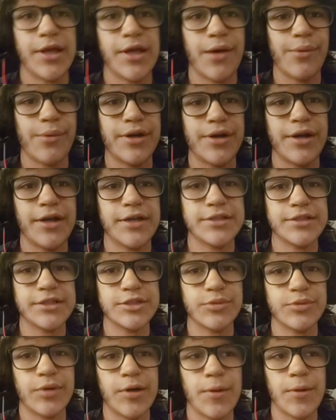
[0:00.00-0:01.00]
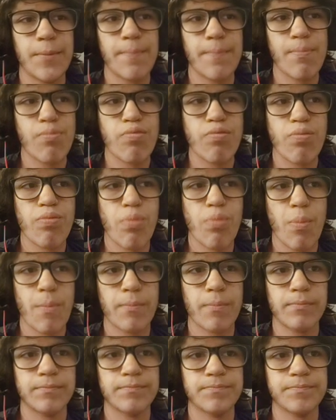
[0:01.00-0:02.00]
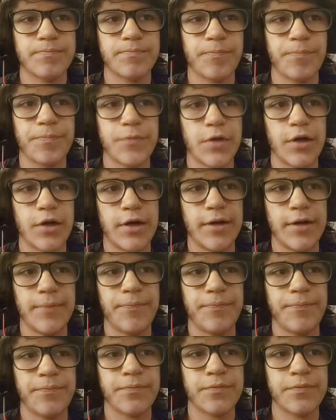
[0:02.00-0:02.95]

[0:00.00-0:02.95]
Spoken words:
that one in S as well. The